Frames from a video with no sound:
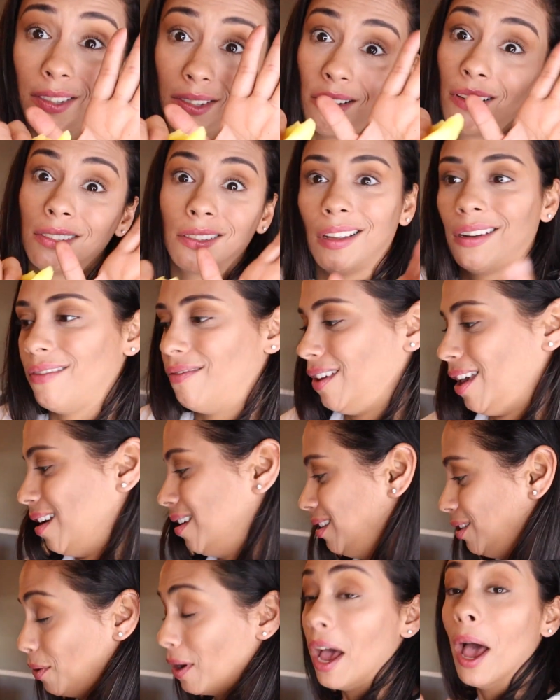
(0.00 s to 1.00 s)
so let's not even get
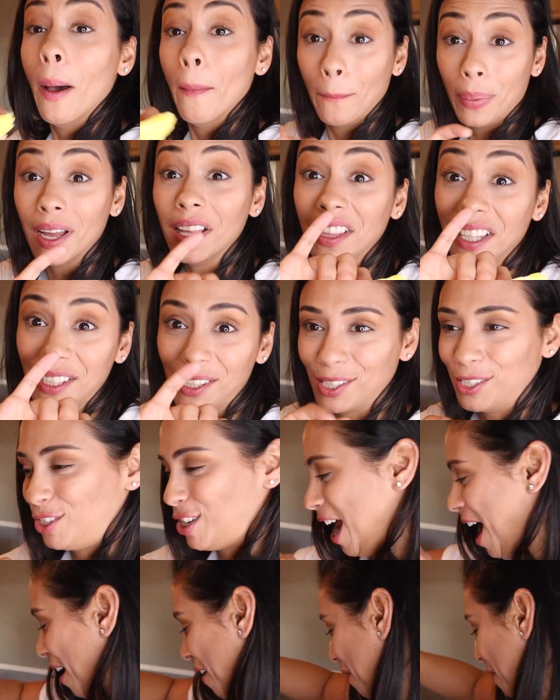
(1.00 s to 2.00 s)
into it. But this is
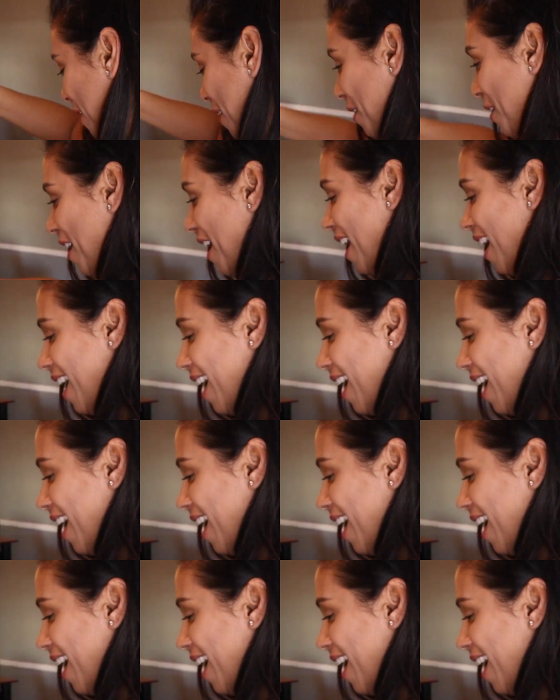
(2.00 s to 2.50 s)
jackfruit.